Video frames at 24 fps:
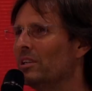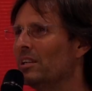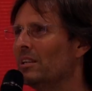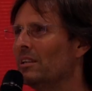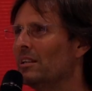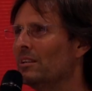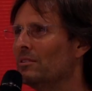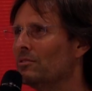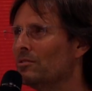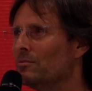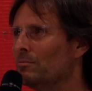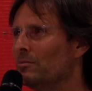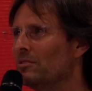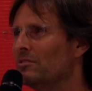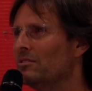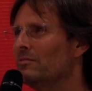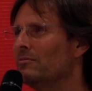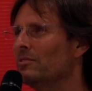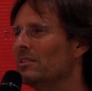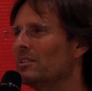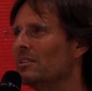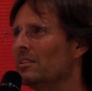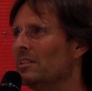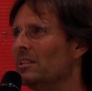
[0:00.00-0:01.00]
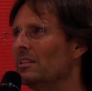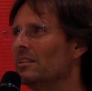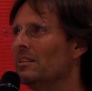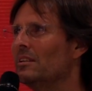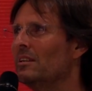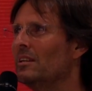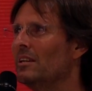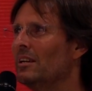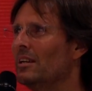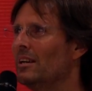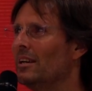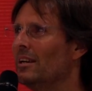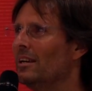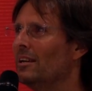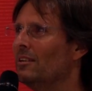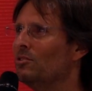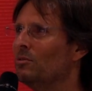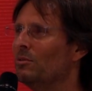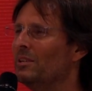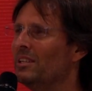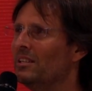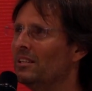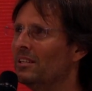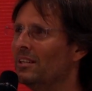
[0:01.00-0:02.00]
again specifically to
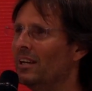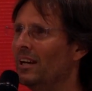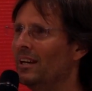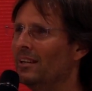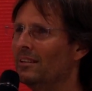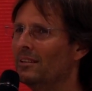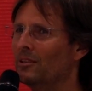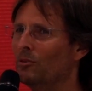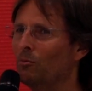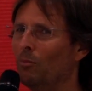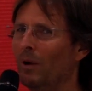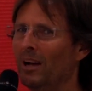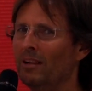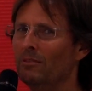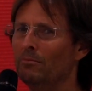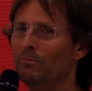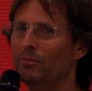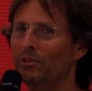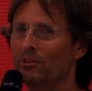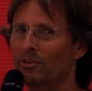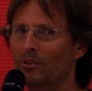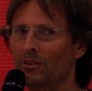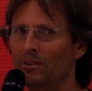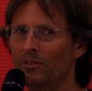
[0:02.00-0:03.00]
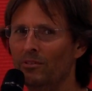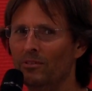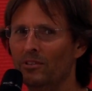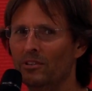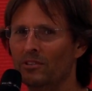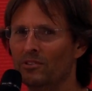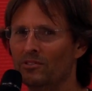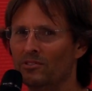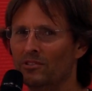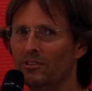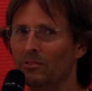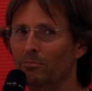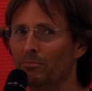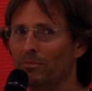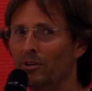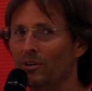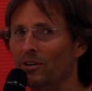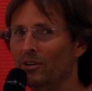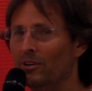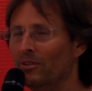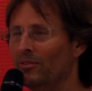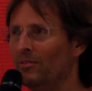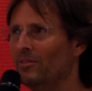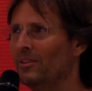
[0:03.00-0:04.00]
indicate that one birth is the
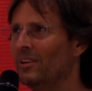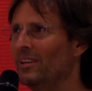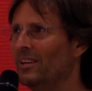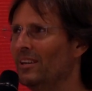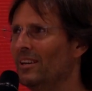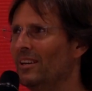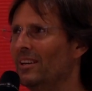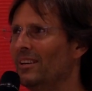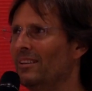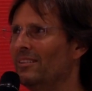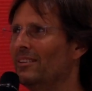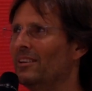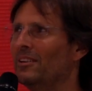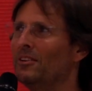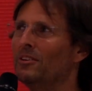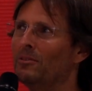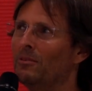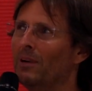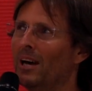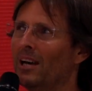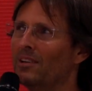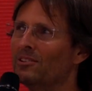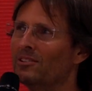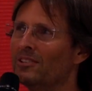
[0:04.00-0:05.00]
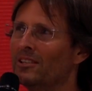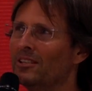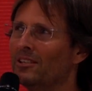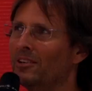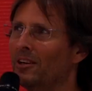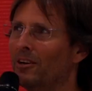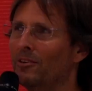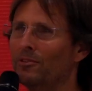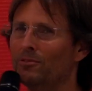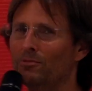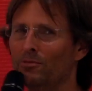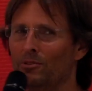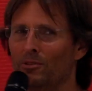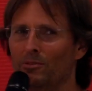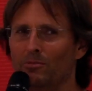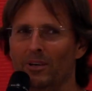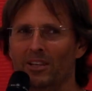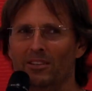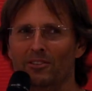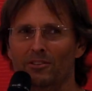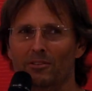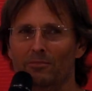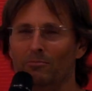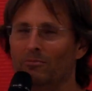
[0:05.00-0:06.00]
birth that you actually go through
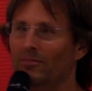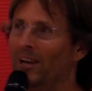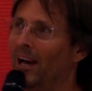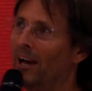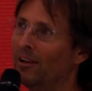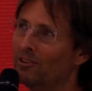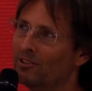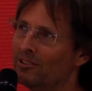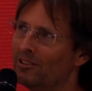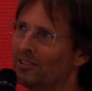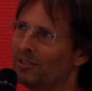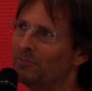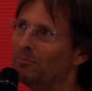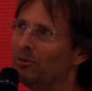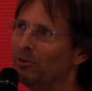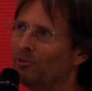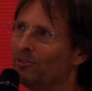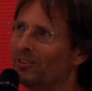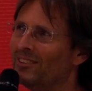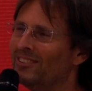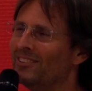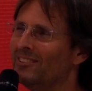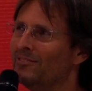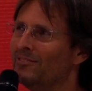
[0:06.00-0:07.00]
when you're actually born